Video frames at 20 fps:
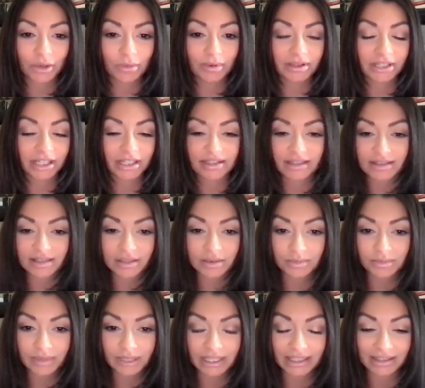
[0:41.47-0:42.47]
but that doesn't
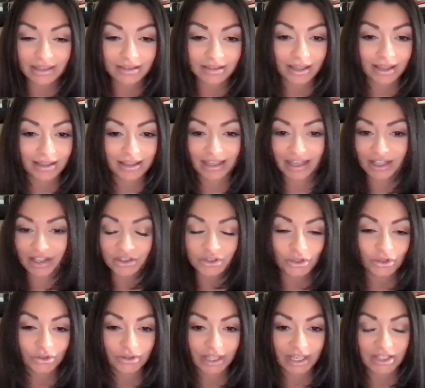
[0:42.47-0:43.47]
mean that they can't
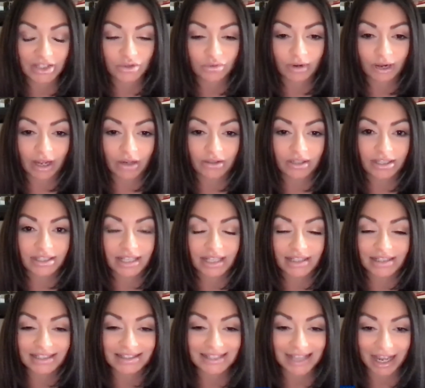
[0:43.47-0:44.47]
turn things around because that's
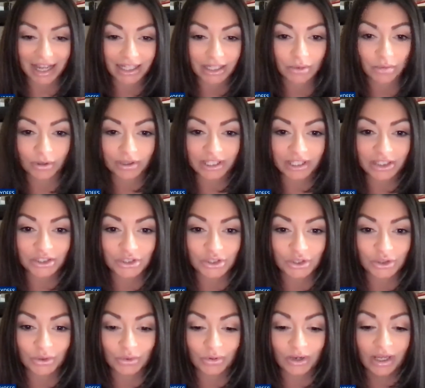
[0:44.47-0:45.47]
exactly what they
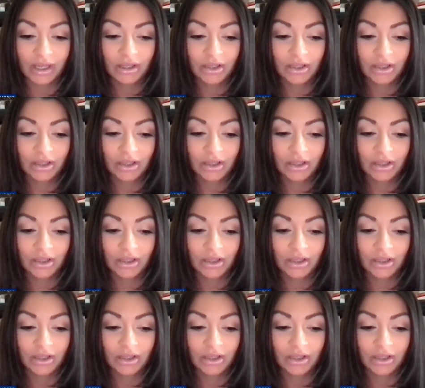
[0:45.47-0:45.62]
do.